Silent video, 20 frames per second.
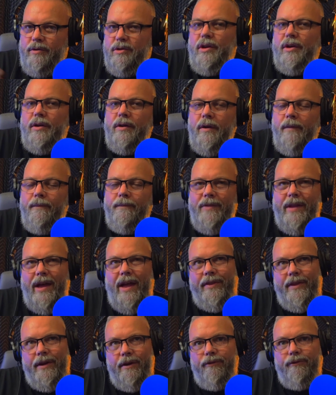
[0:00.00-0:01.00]
was
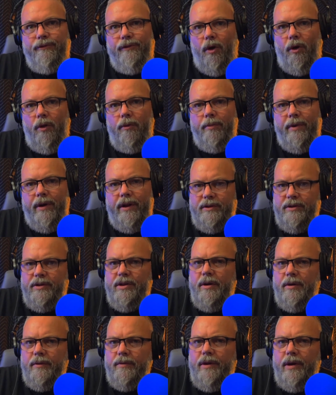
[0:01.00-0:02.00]
not their fault, but it's
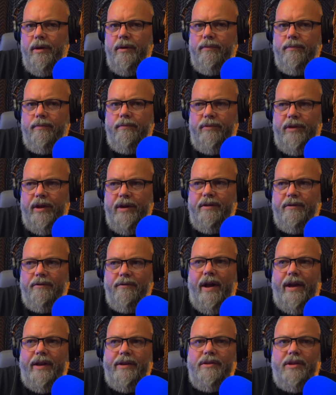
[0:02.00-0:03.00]
their
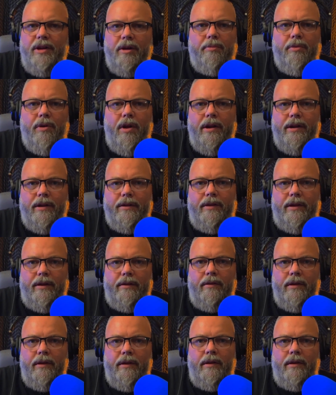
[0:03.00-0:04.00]
device, their product
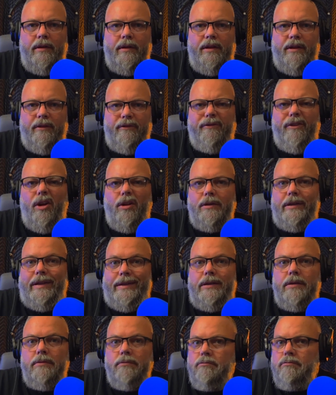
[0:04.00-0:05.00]
that
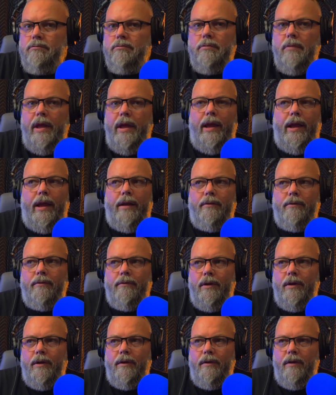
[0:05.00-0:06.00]
faulted, and
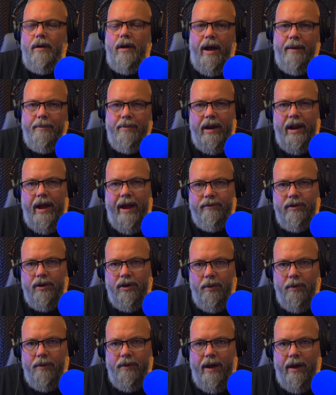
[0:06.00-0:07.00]
I'm gonna have to
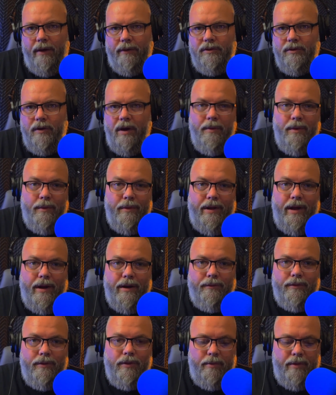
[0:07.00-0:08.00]
go without. So I went without
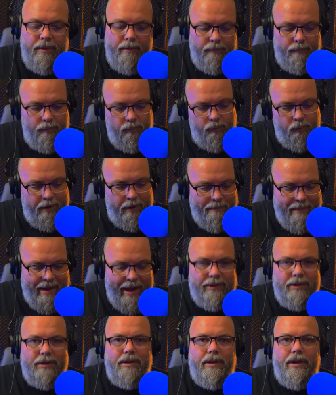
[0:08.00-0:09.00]
it for a little bit. Went
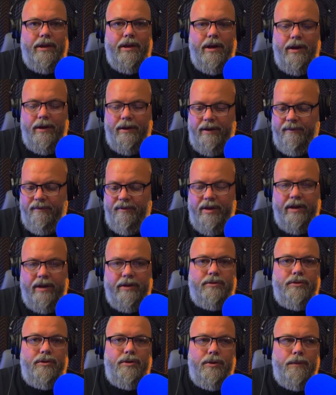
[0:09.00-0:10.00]
back to the
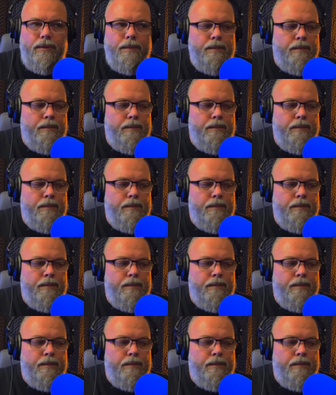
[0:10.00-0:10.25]
MVX2U,